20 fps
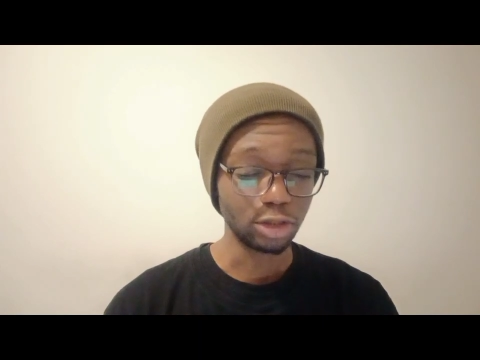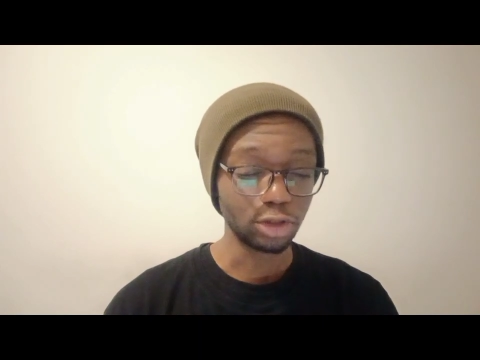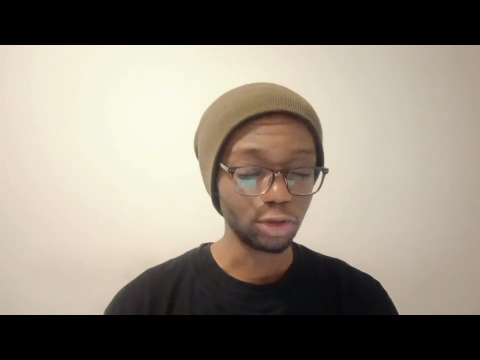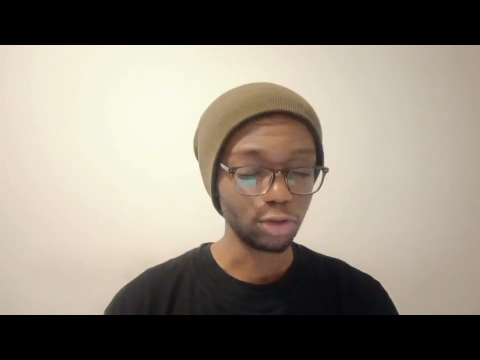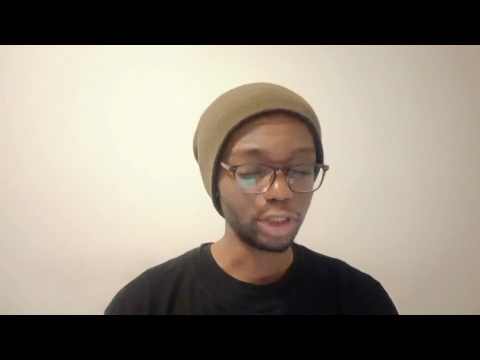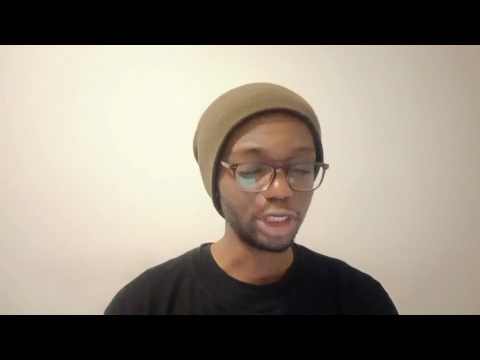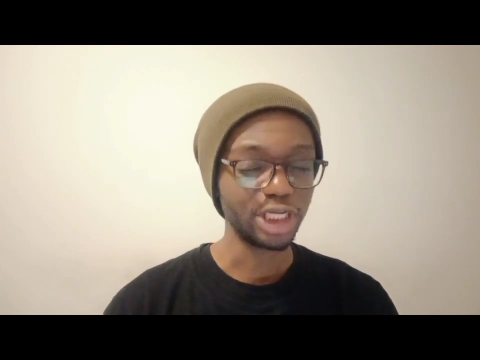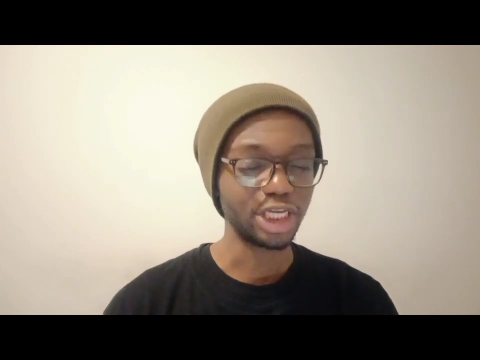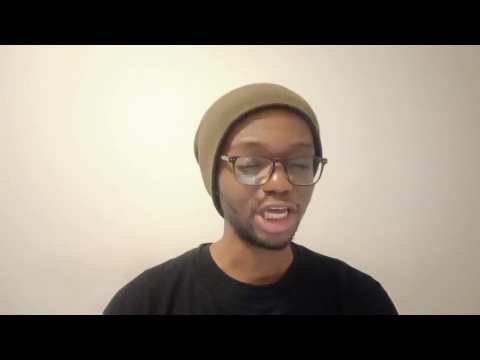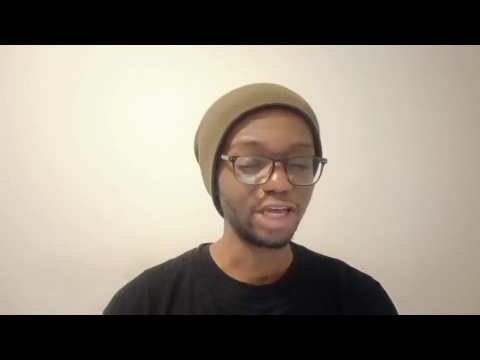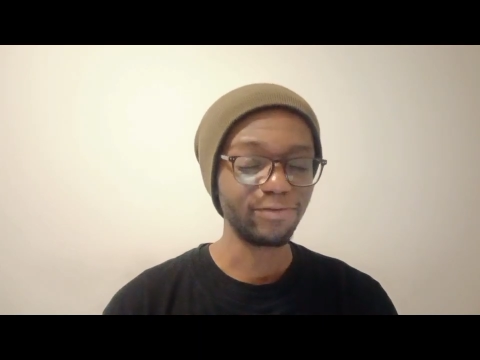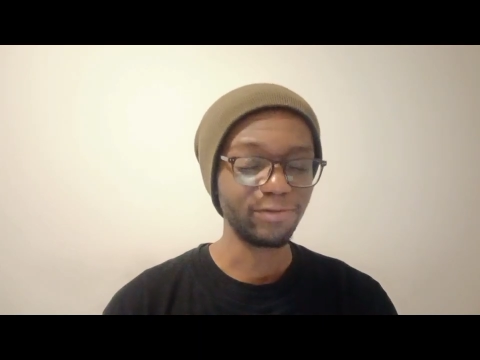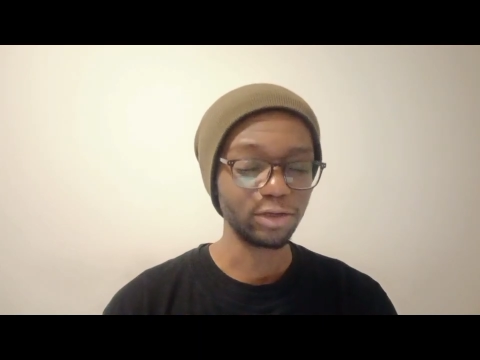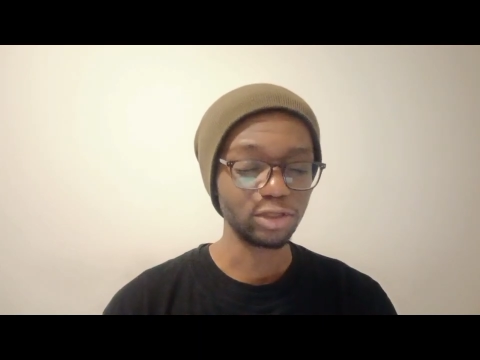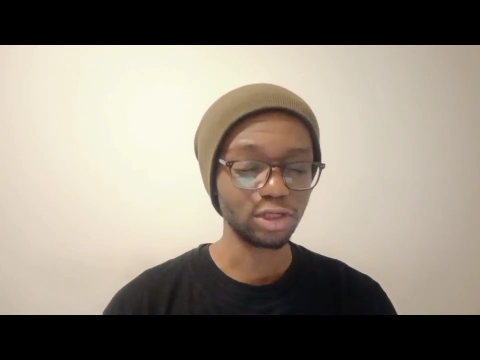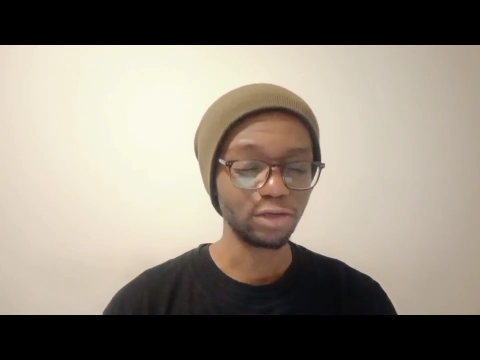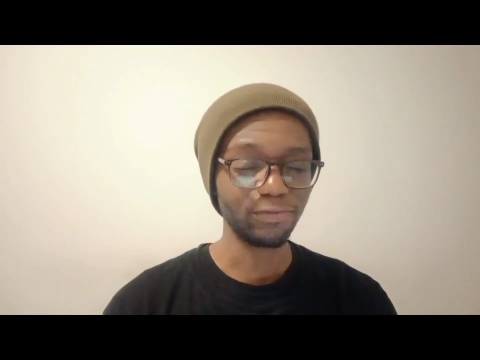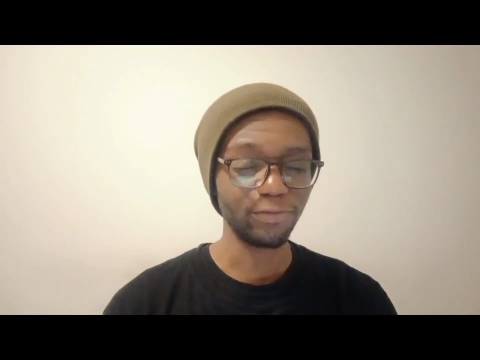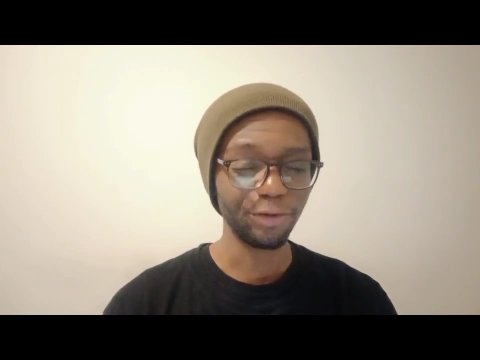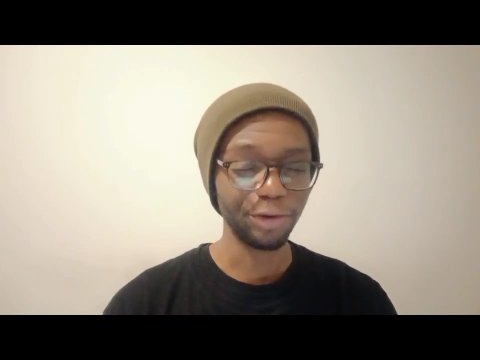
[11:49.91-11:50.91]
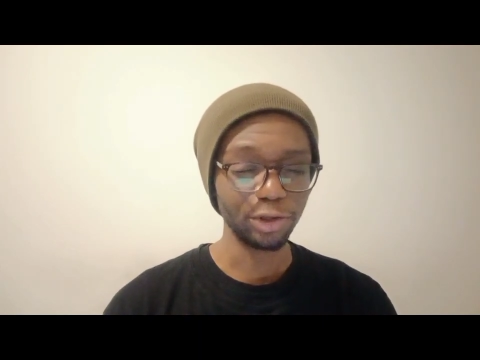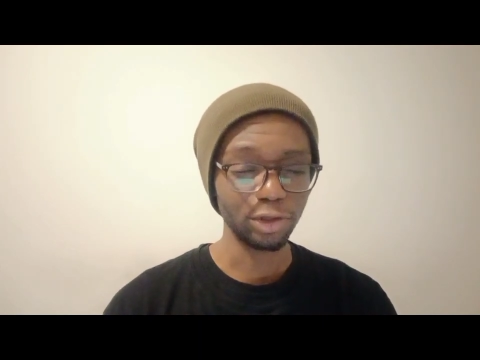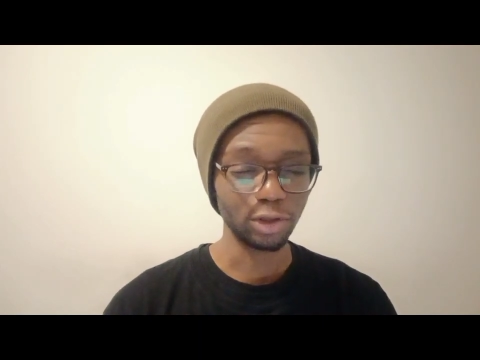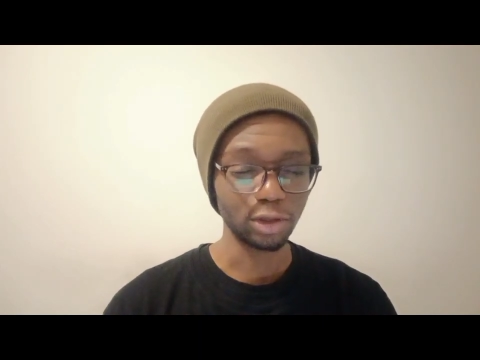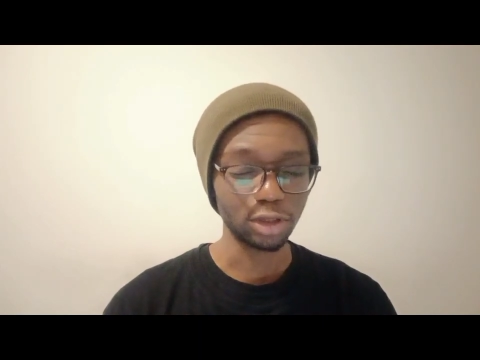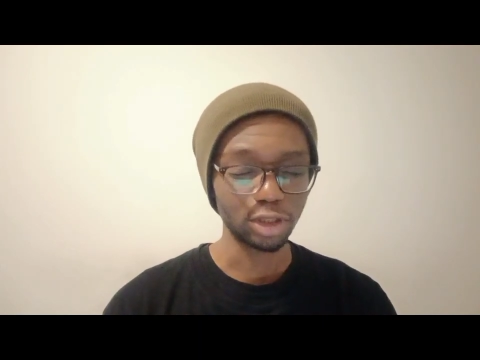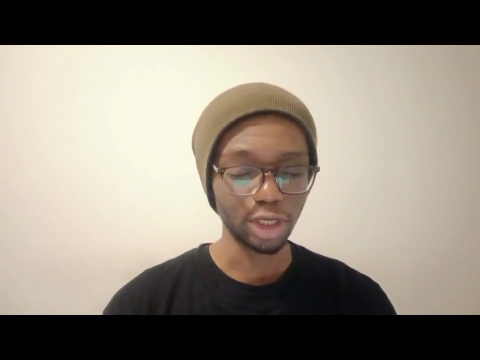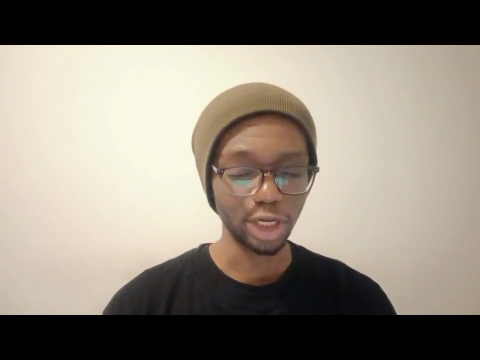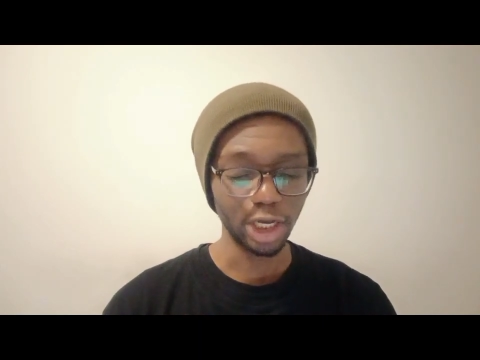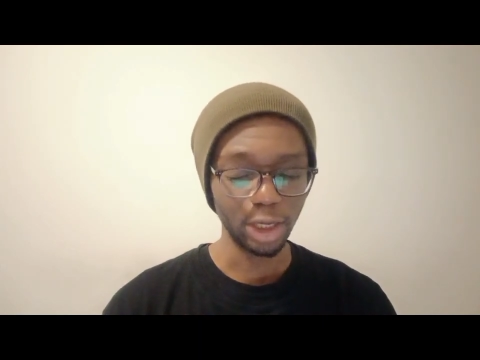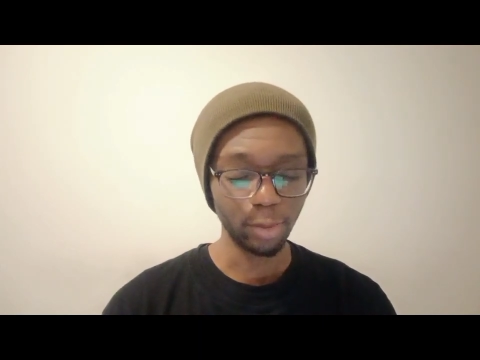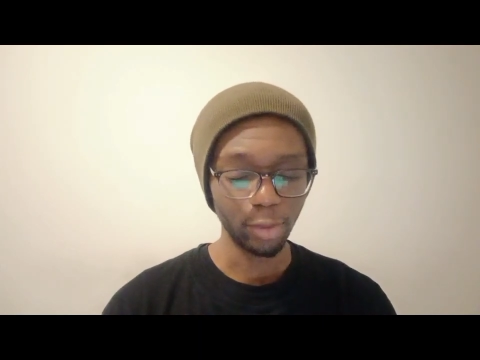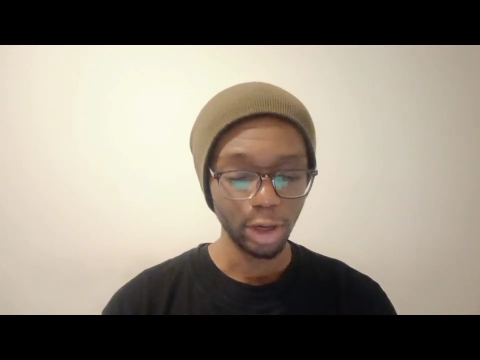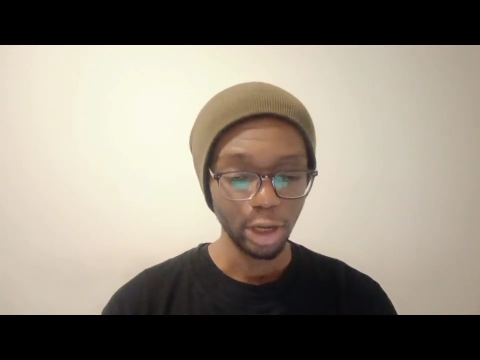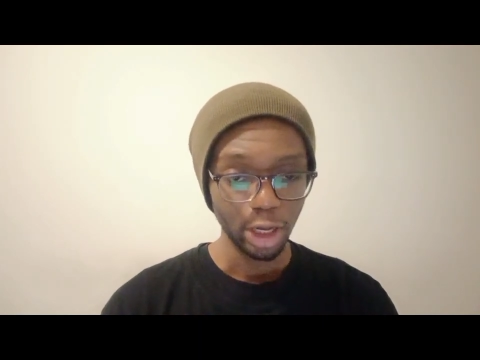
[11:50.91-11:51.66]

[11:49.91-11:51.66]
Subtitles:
though they gave us a very good game.